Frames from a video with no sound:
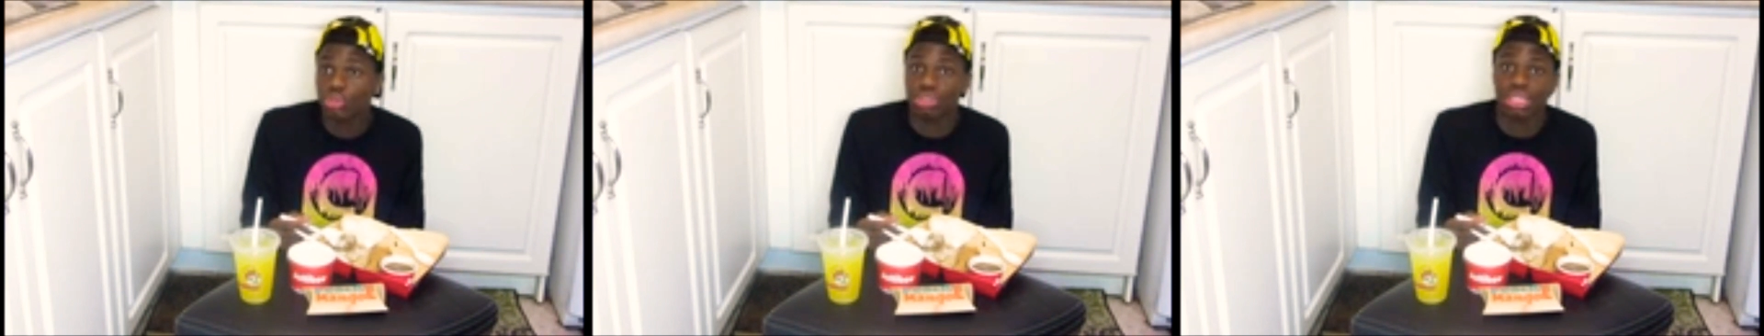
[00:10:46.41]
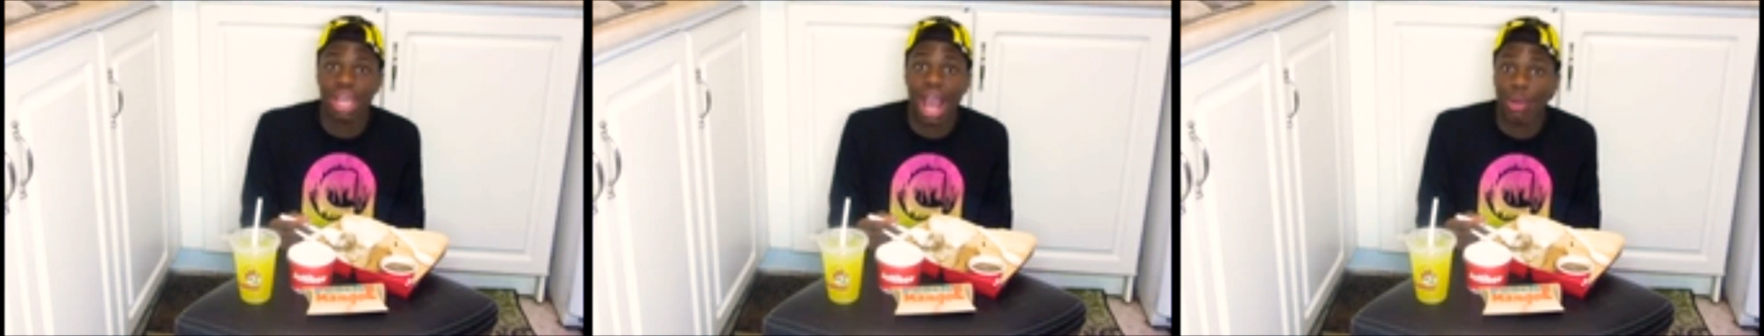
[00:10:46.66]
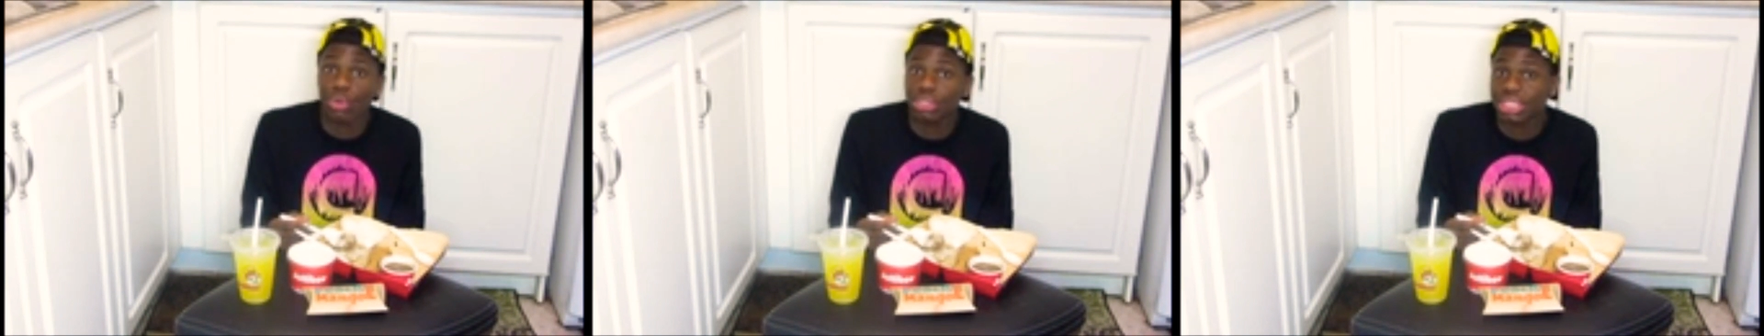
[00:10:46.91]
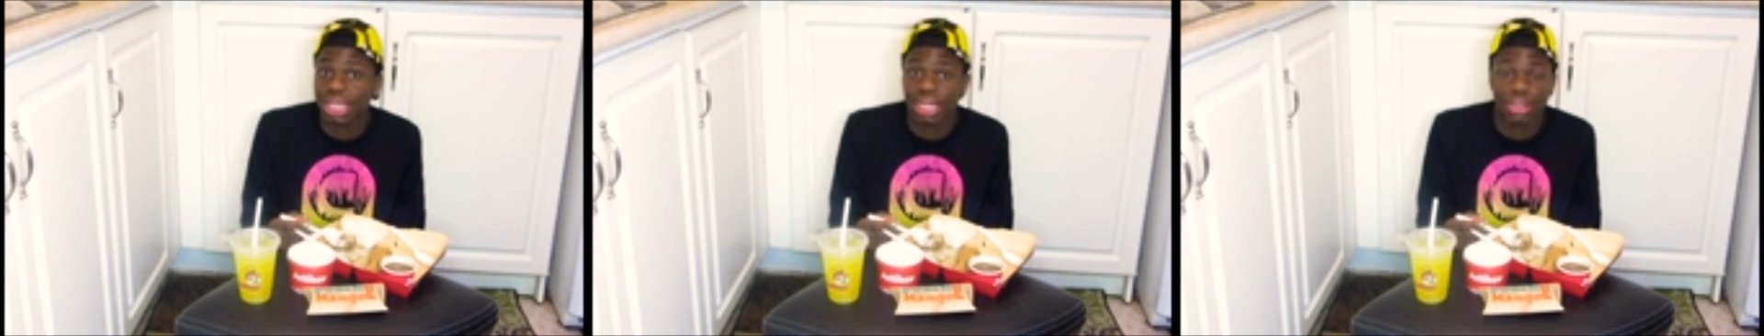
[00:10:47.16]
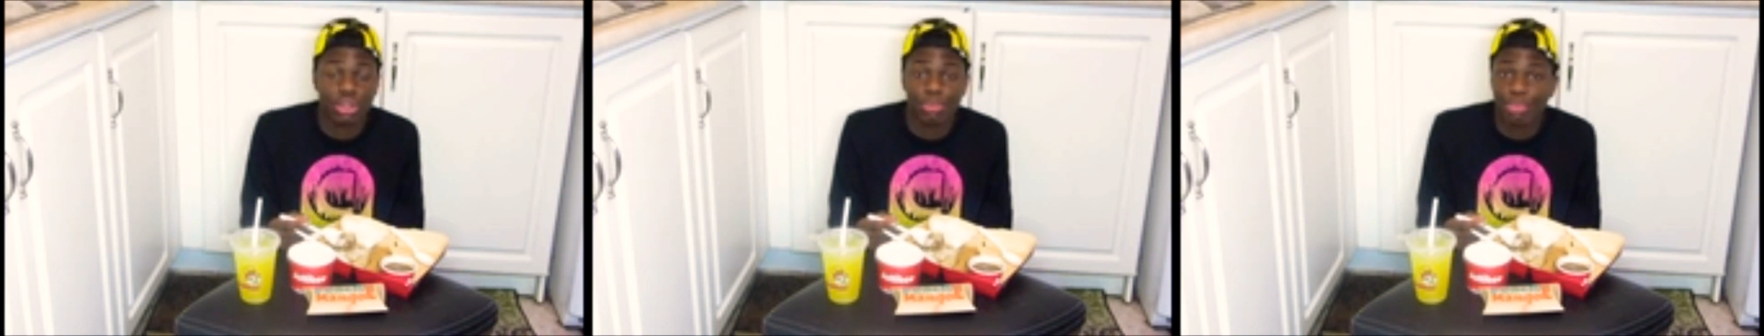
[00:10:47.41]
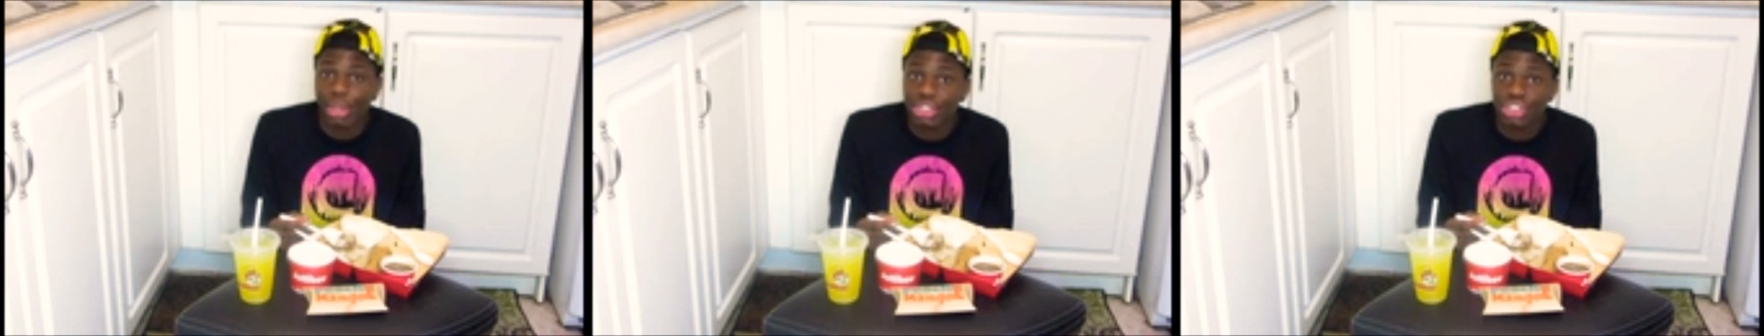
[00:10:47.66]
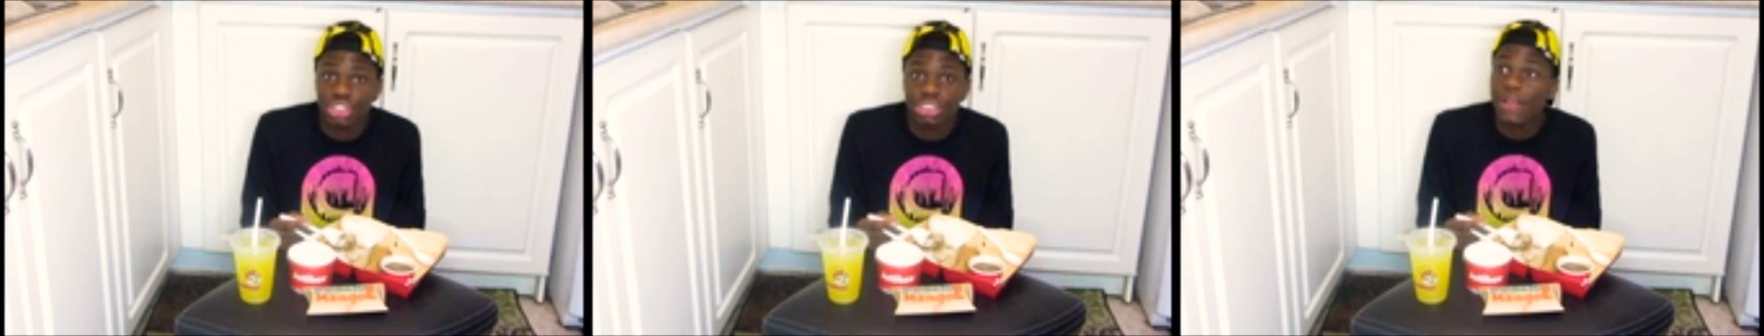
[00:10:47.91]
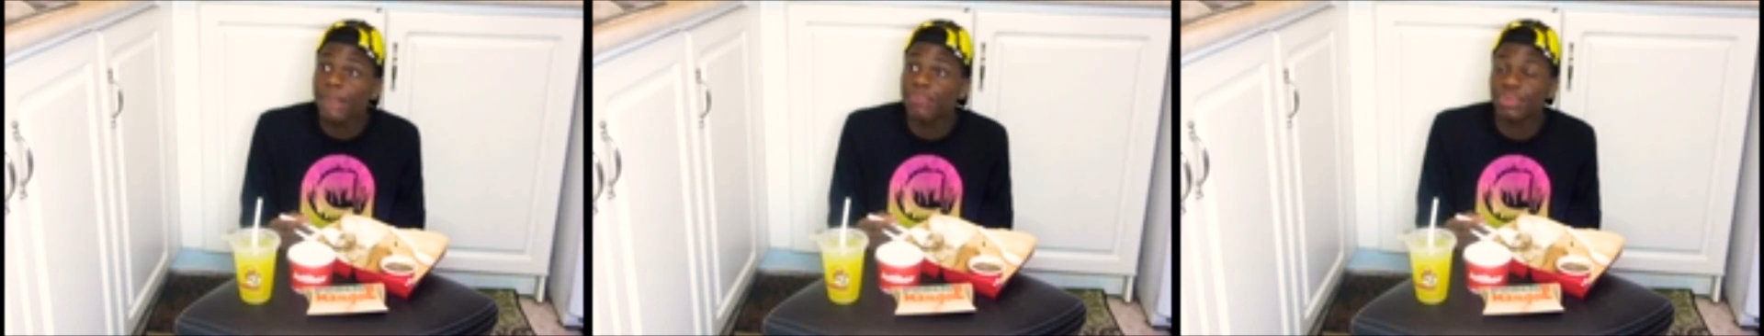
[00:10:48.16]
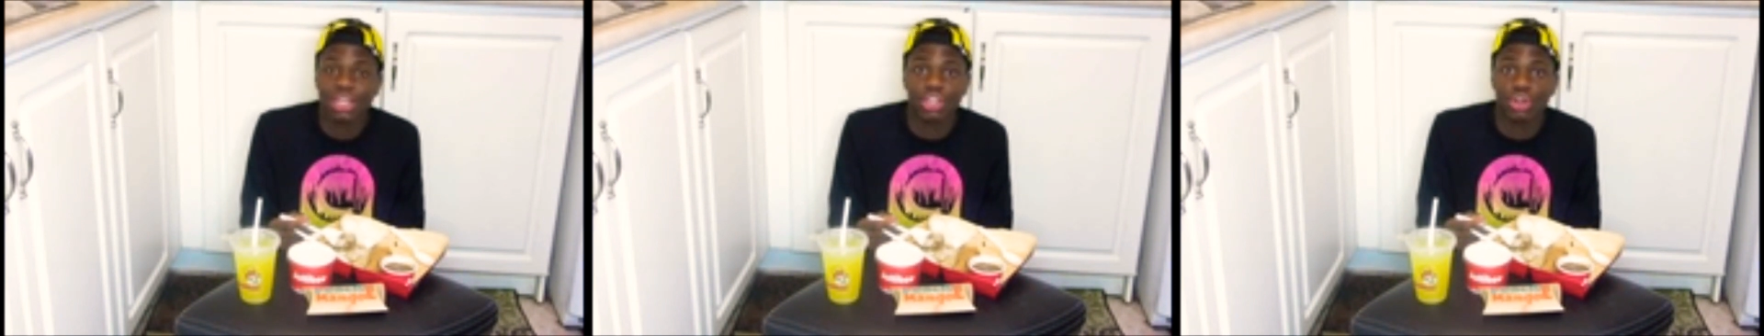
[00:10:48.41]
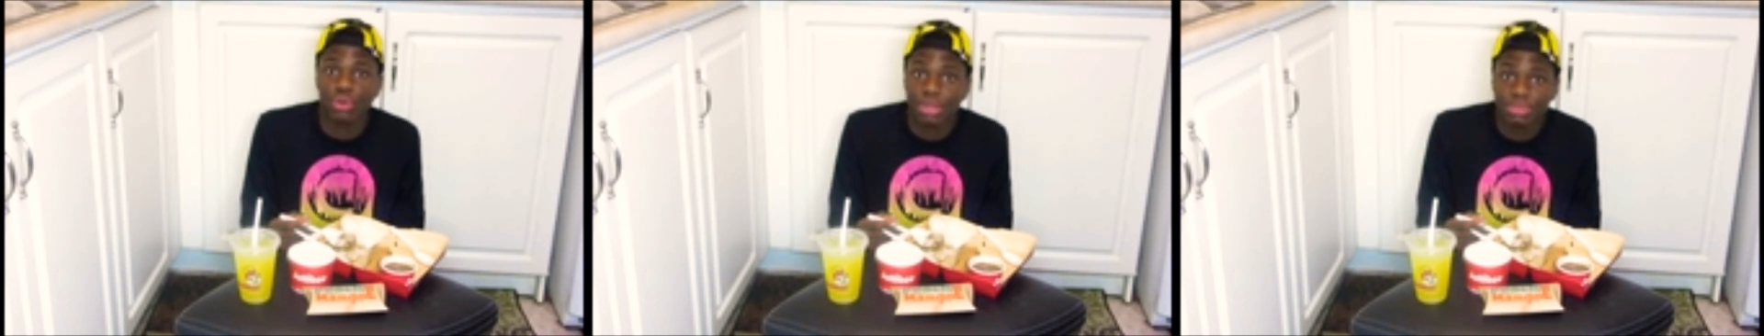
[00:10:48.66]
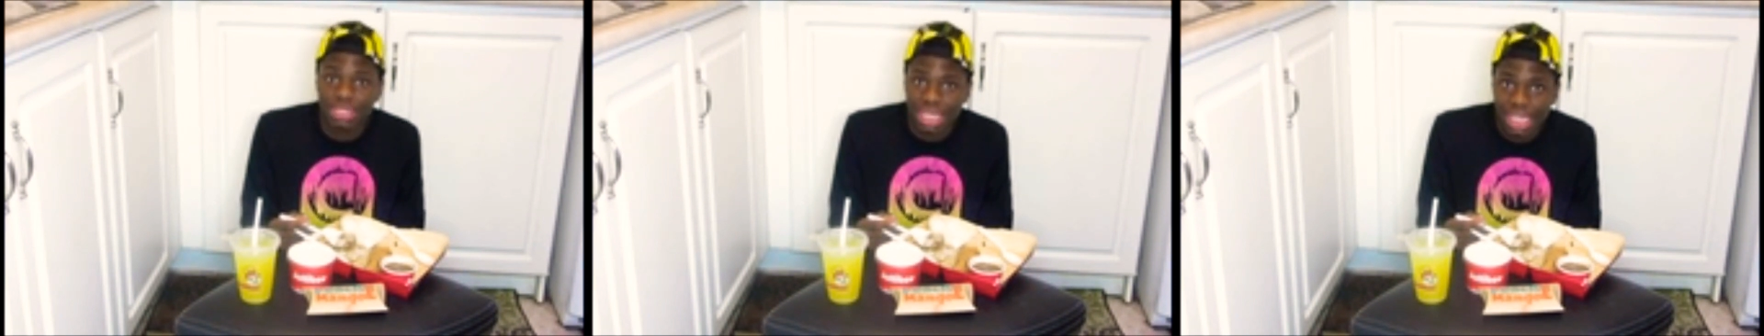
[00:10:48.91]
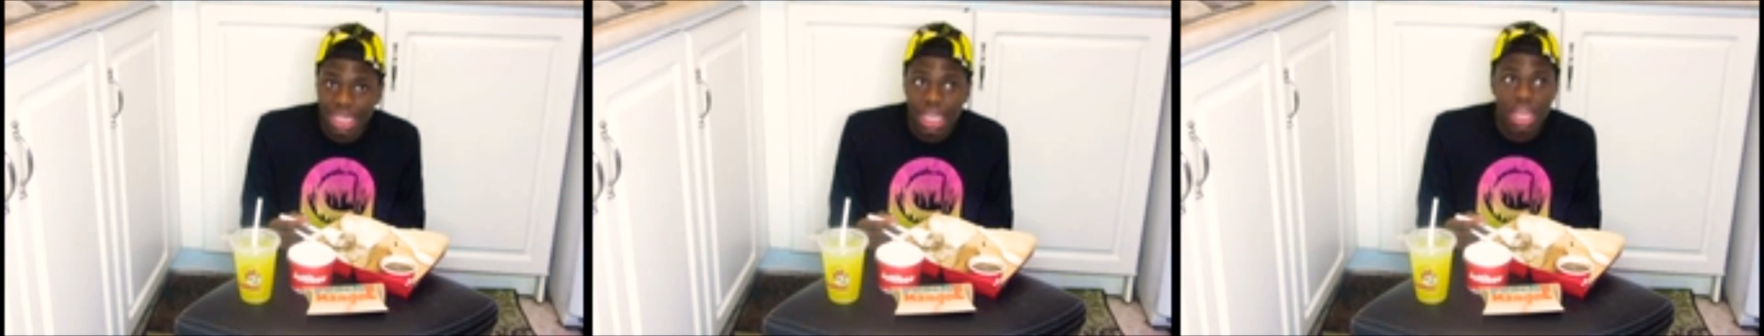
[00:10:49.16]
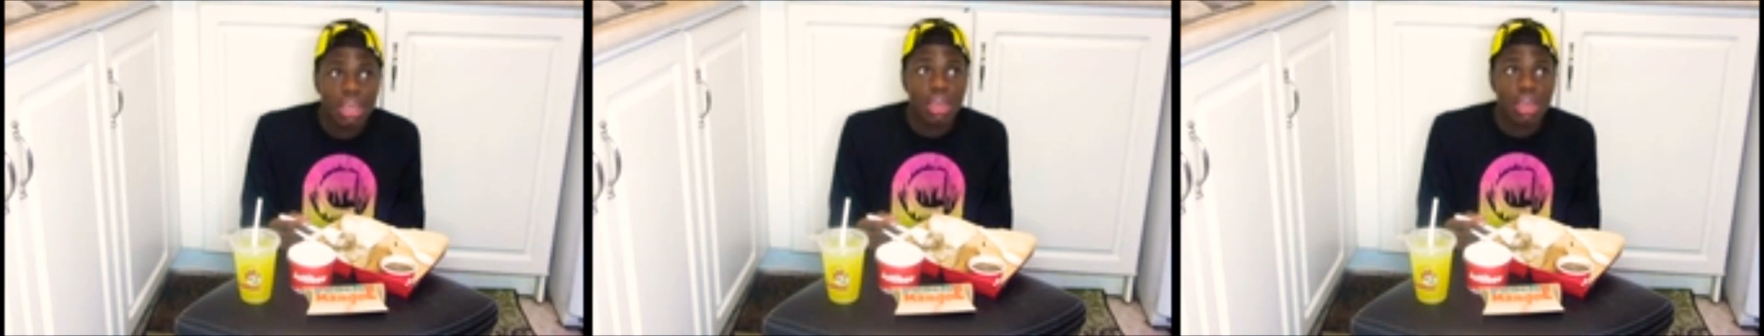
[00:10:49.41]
you see owls standing on the branches, and you know what I'm saying?